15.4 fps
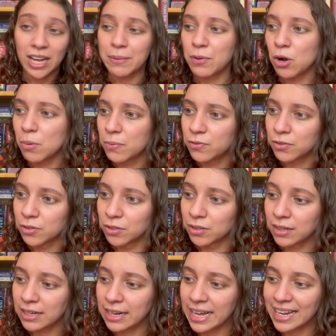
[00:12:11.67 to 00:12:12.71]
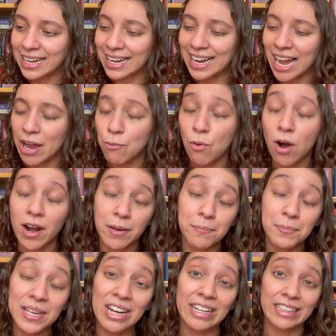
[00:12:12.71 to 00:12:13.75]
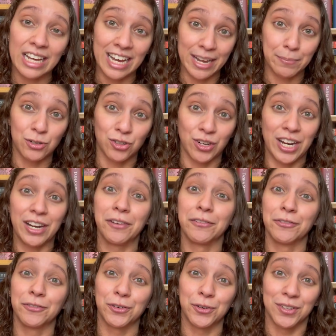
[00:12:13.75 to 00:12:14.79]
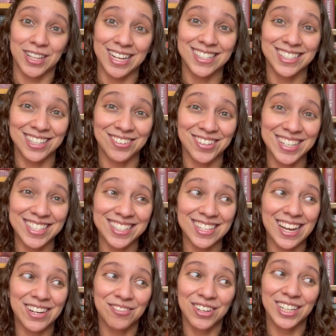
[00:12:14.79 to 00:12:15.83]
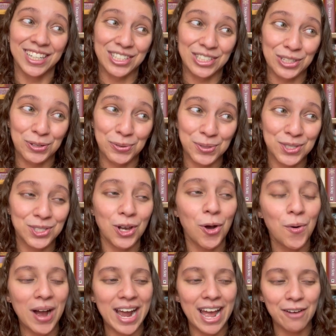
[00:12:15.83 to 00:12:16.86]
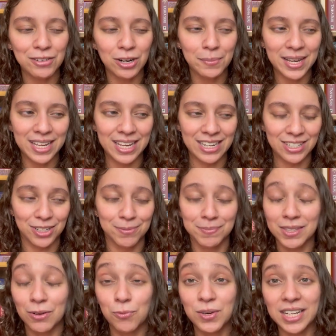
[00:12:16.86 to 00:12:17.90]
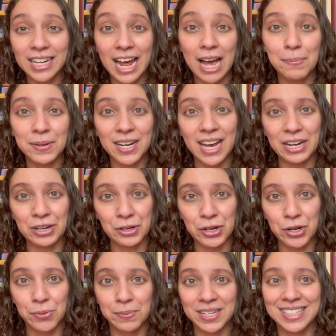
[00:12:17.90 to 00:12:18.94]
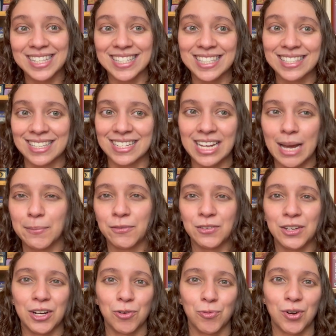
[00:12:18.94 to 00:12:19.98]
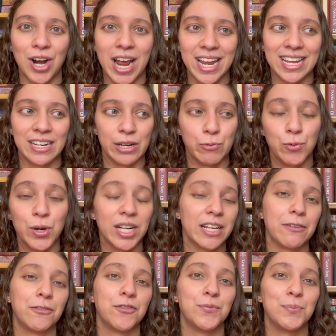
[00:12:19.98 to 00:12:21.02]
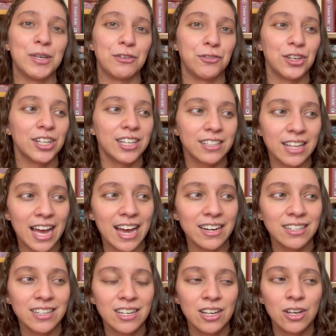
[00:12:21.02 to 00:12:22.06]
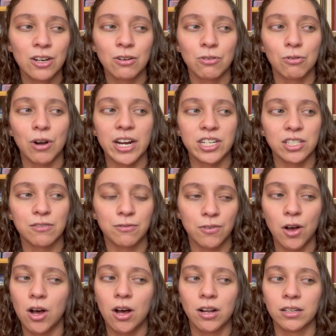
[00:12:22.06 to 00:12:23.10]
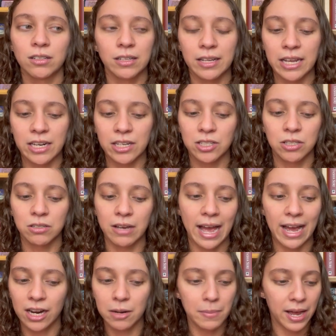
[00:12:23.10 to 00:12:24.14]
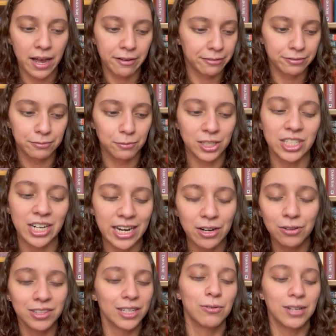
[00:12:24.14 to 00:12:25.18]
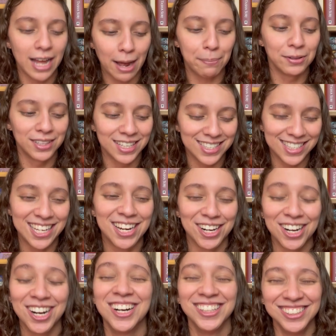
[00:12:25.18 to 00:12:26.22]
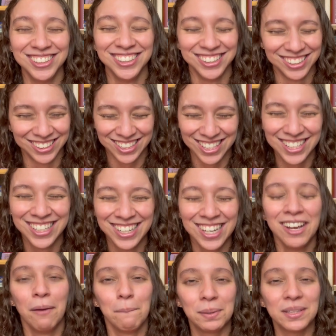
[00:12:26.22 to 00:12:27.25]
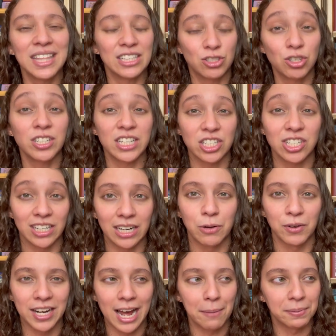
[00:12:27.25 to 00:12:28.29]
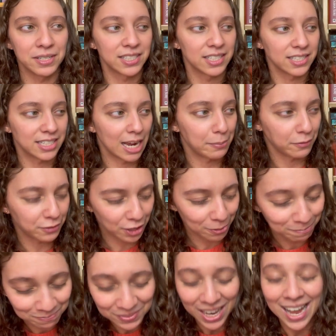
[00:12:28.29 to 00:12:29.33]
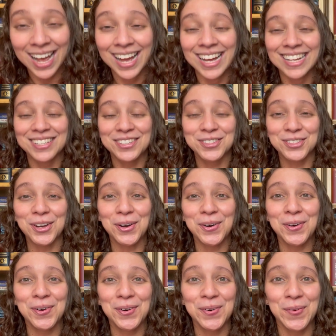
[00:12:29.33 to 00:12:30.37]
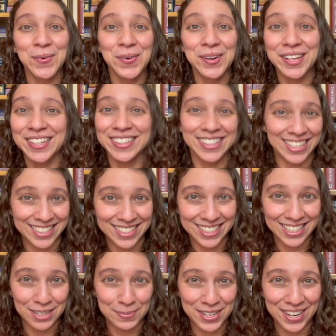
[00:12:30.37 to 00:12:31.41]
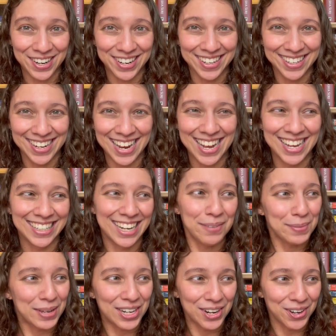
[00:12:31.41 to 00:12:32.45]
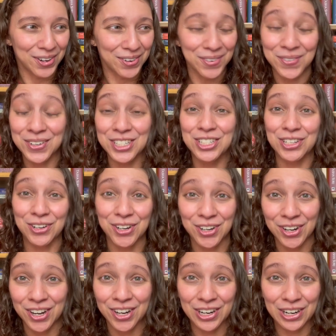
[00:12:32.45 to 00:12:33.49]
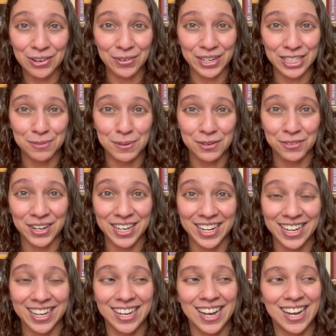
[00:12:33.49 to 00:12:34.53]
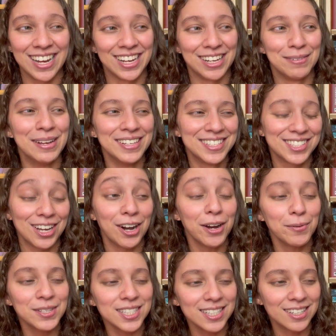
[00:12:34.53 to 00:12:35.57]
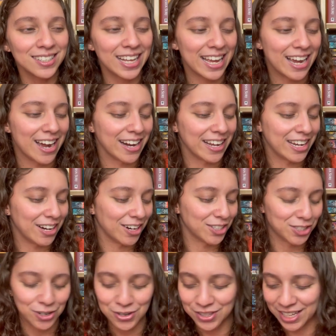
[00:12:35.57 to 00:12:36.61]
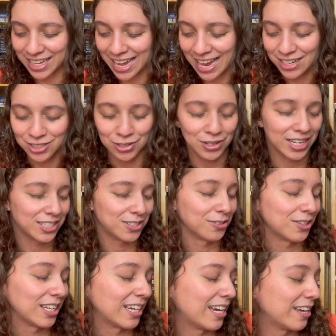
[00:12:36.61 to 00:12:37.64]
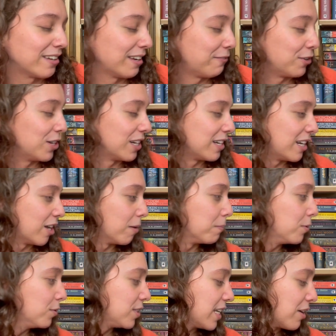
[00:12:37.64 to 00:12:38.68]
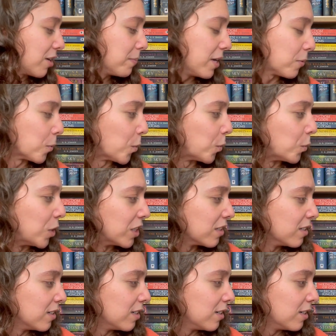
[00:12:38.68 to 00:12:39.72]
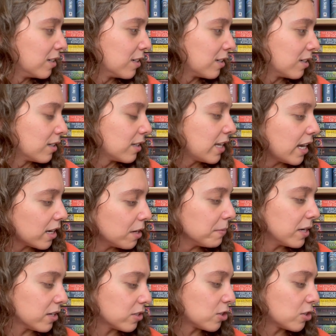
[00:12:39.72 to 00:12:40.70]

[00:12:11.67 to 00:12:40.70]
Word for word: I'm hopeful. Like, I want to be on the hype train for that series. I really do. So, I have it on my Kindle. Will it happen? I don't know, but this is the time of year where I can really be feeling that, or I just fall into Akamath, which I don't think will happen this year, but that's traditionally what happens this time of year. So, that's the TBR. Uh, let me know what you're going to be reading. Um, sorry, it was a little chaotic here. I'll show you the cat so you guys don't think I, if you didn't hear him, Puta, come here. Yeah, come here.